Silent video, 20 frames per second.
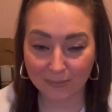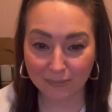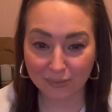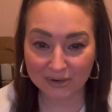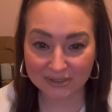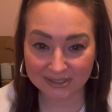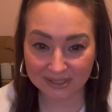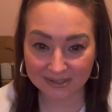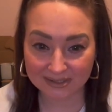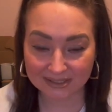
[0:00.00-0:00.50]

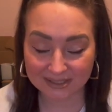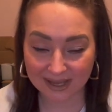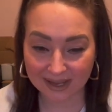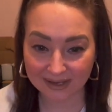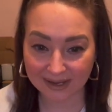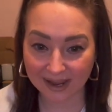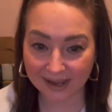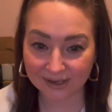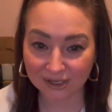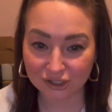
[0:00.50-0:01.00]
prison
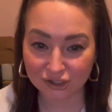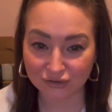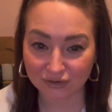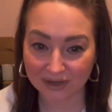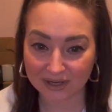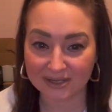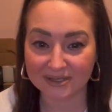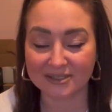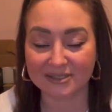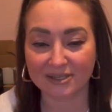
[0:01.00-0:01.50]

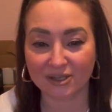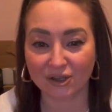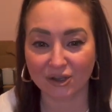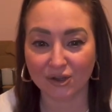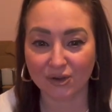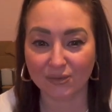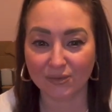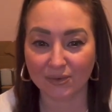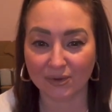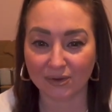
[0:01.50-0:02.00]
psychiatrist, who